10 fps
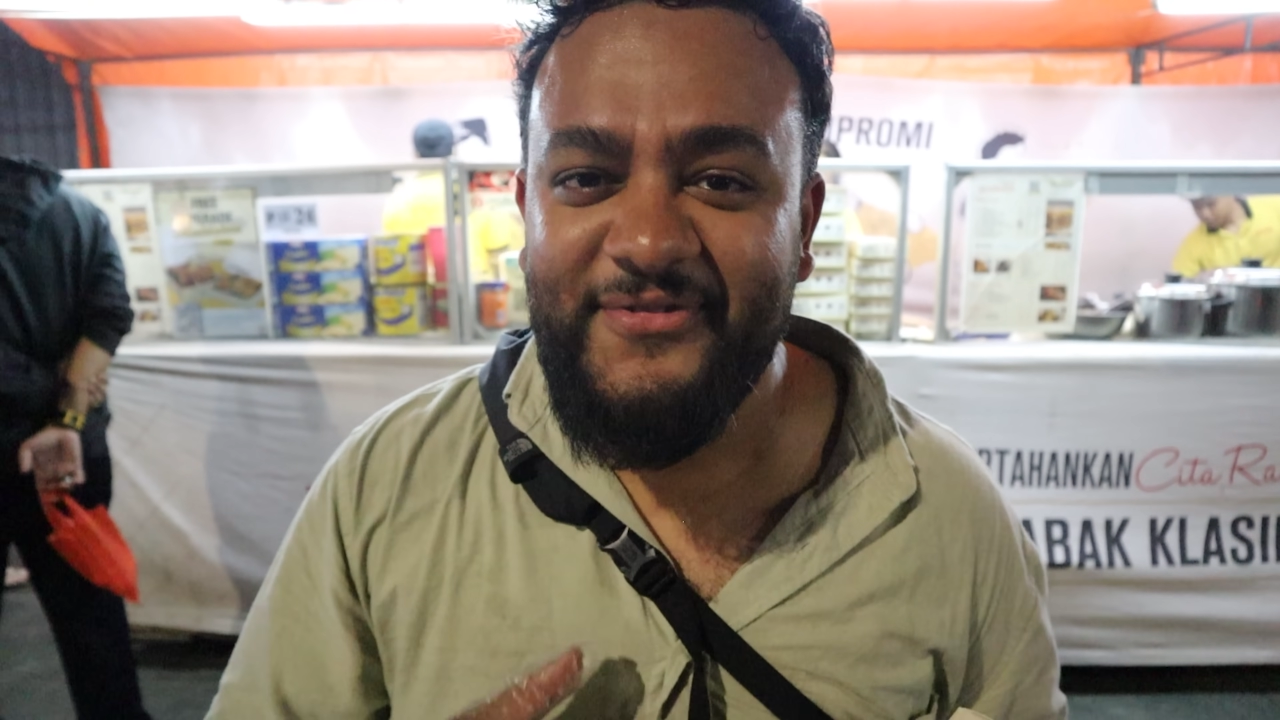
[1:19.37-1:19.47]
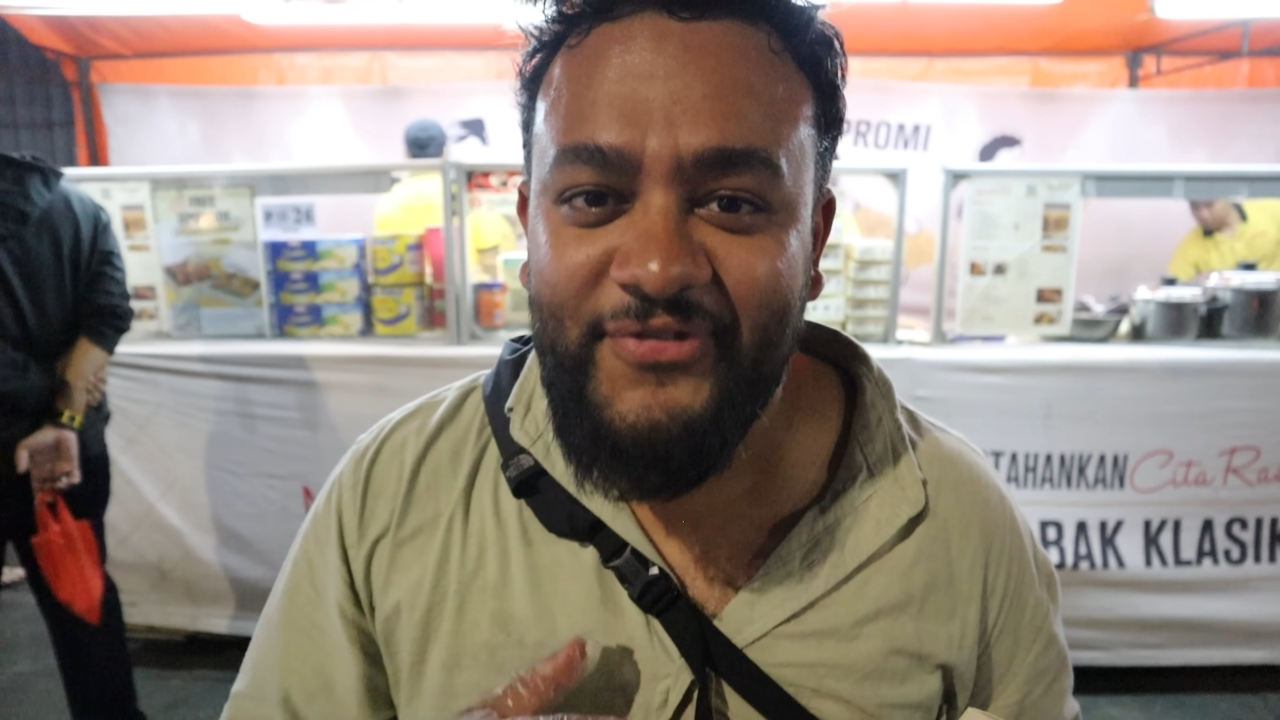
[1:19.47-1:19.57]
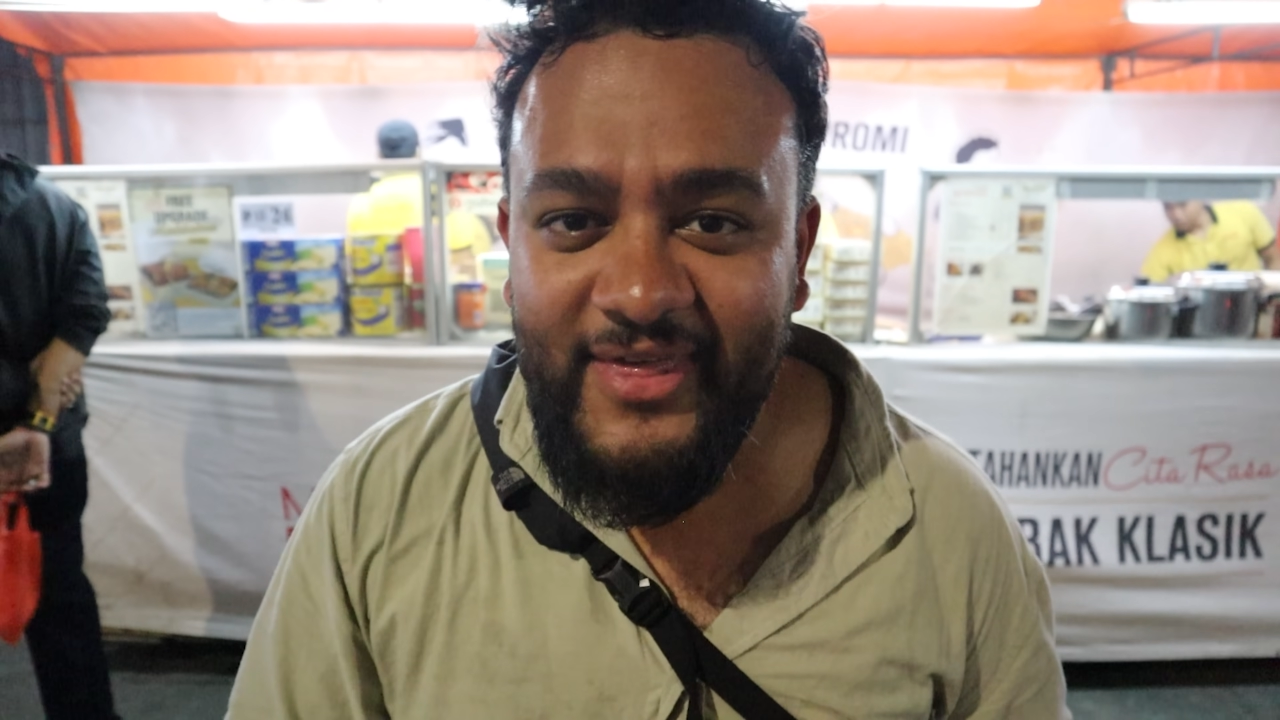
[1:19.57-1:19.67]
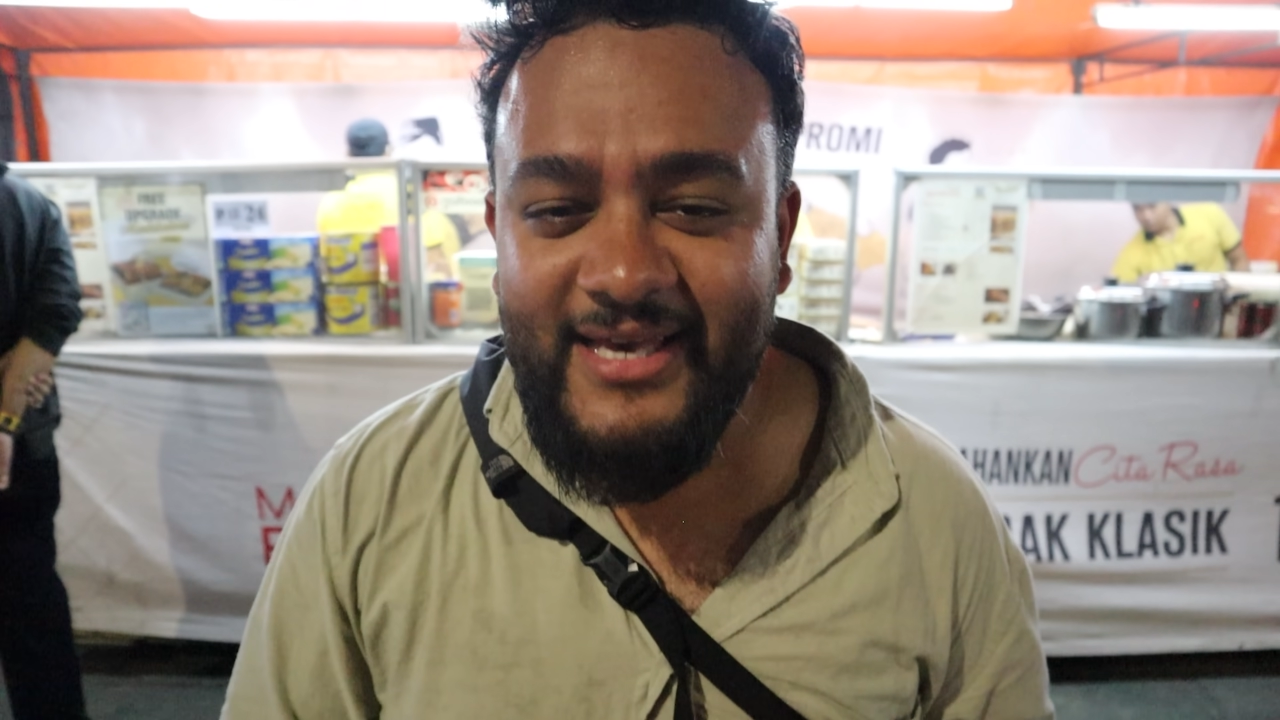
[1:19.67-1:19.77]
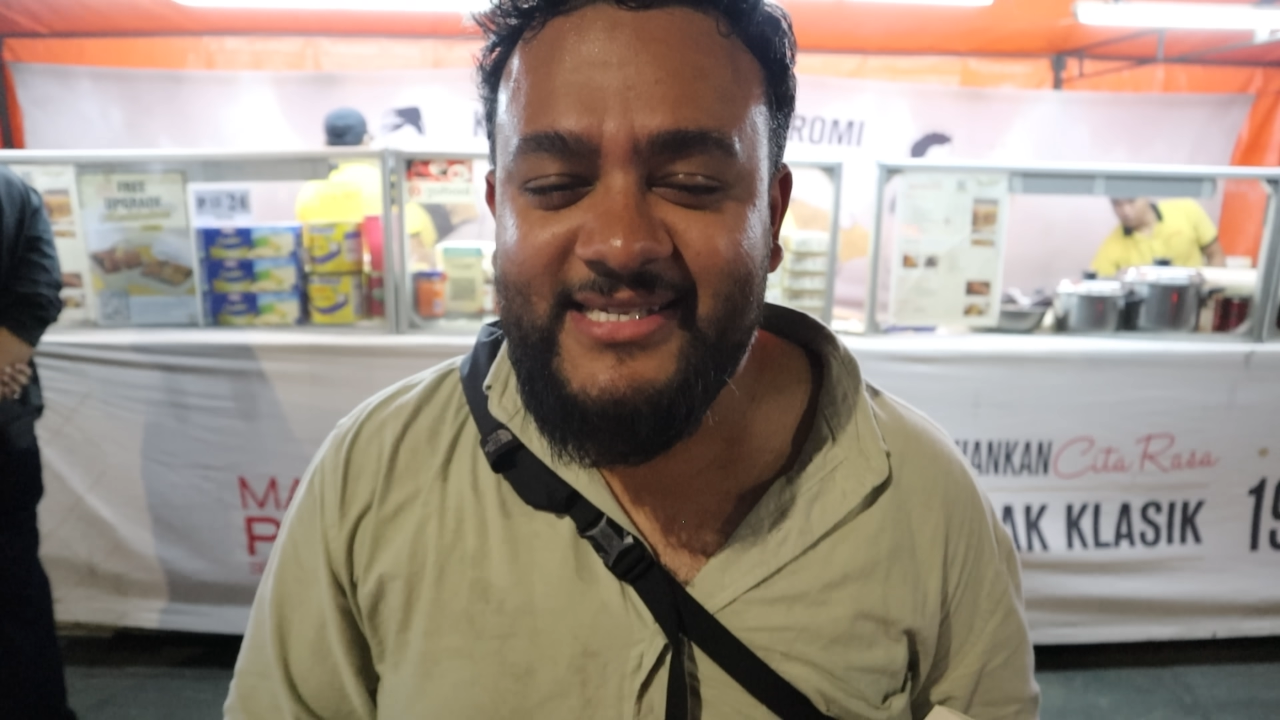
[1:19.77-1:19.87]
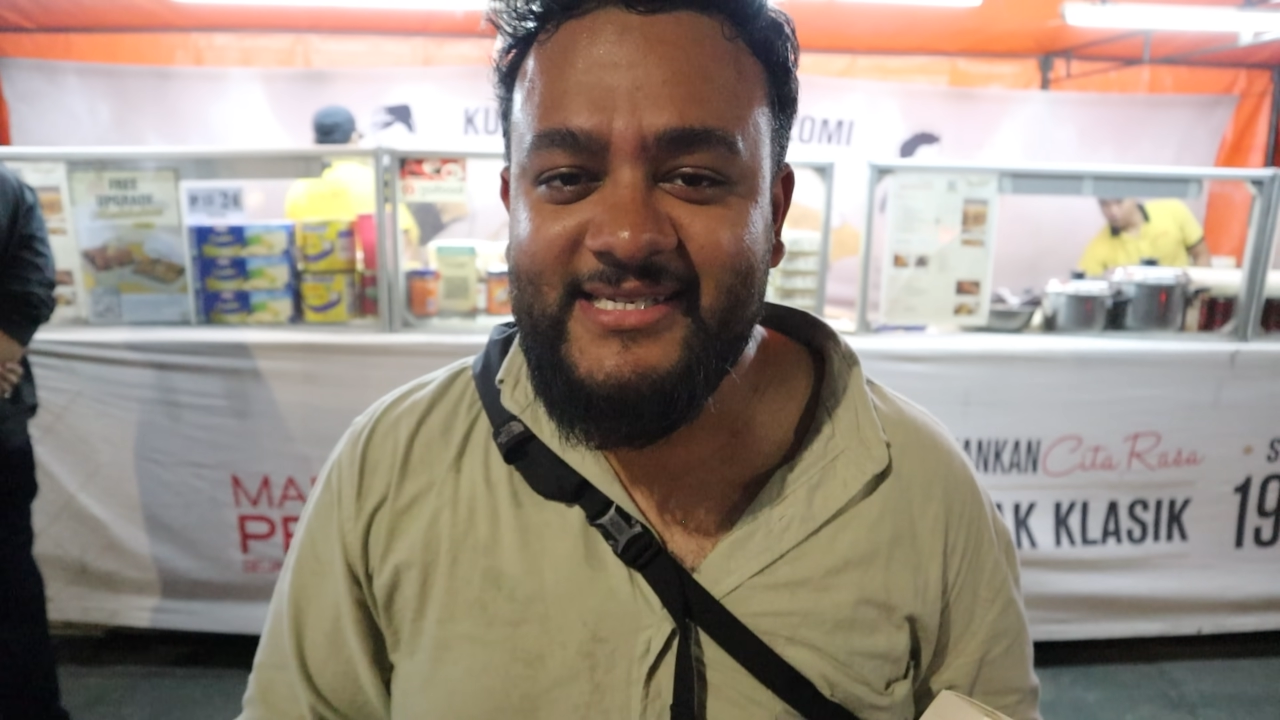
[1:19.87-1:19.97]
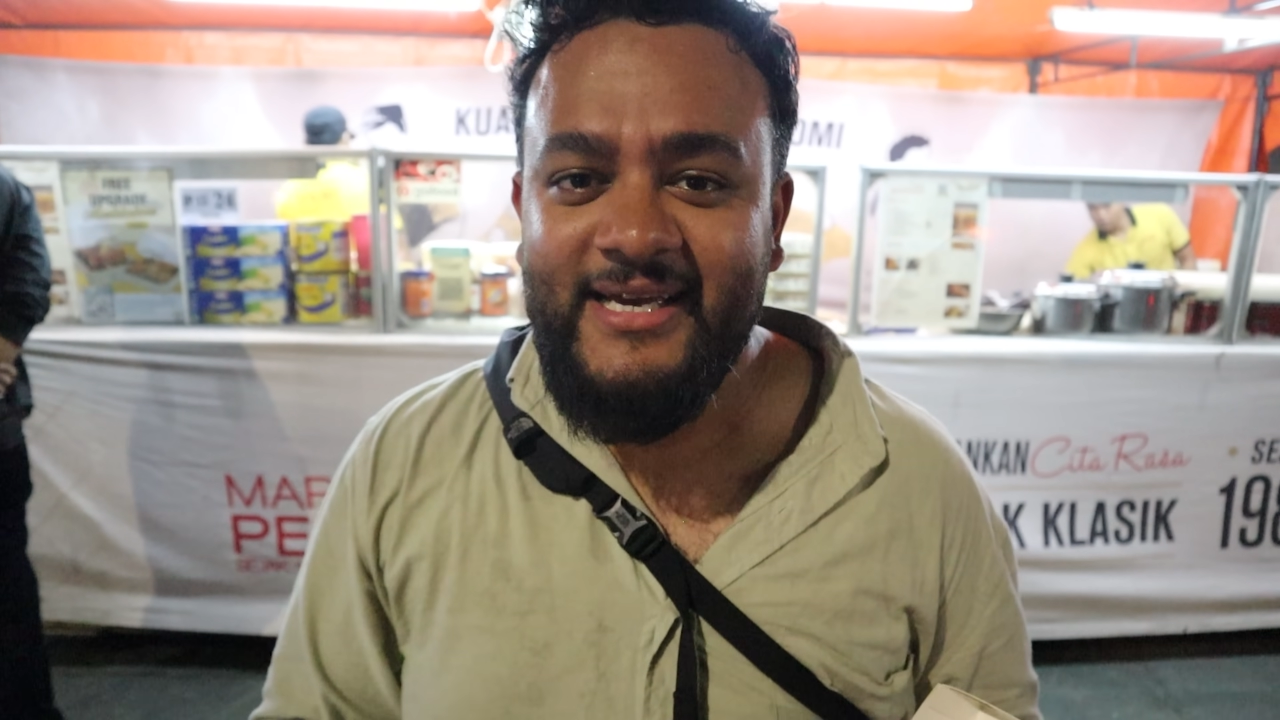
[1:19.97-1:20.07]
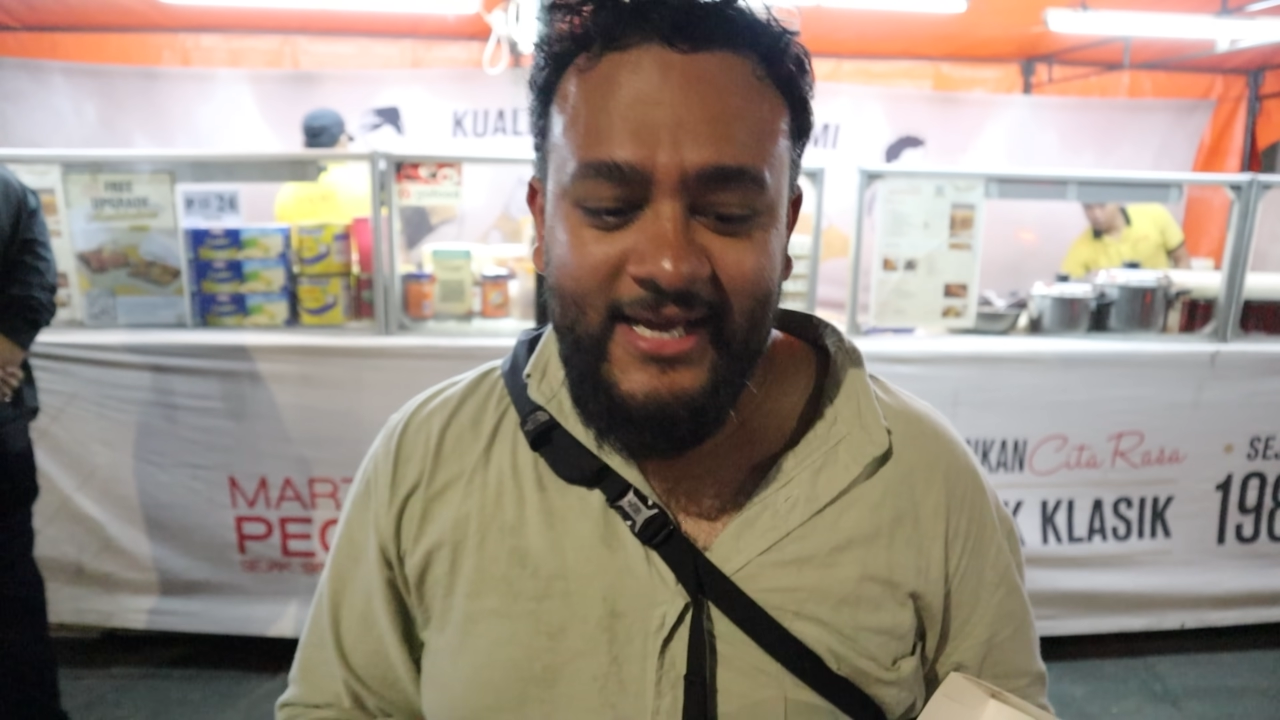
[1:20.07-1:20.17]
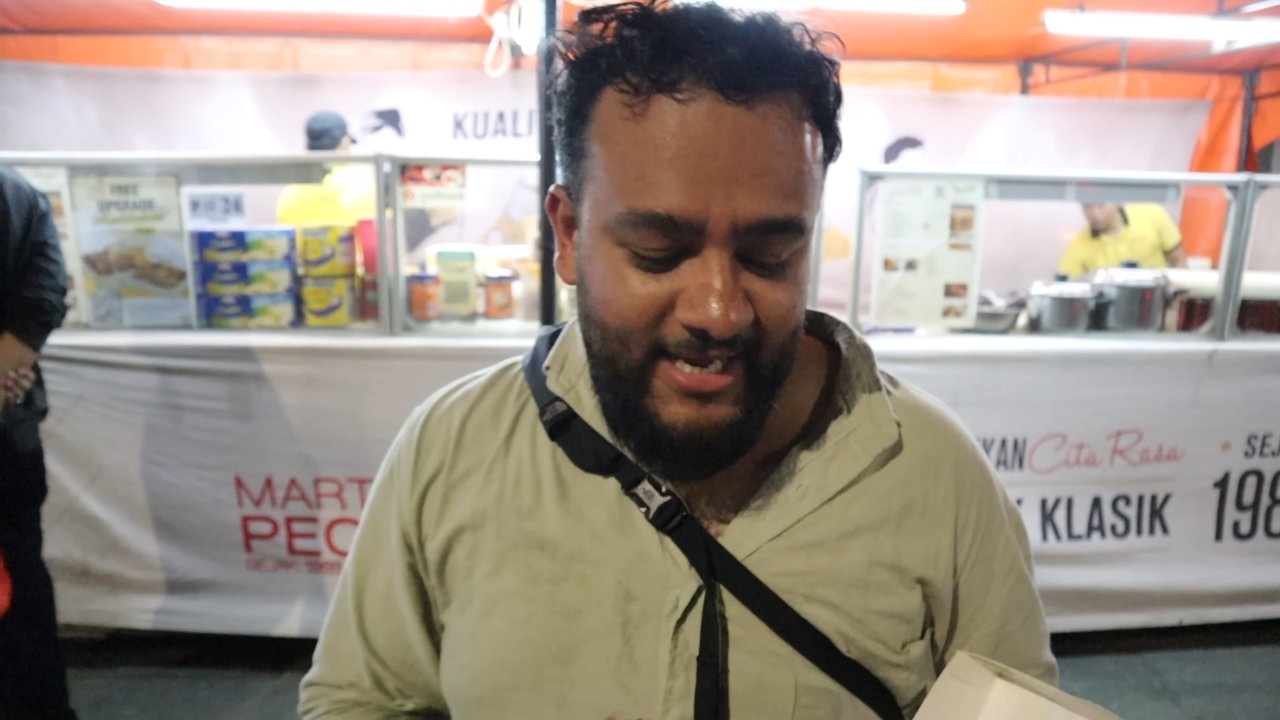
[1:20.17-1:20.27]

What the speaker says: of this,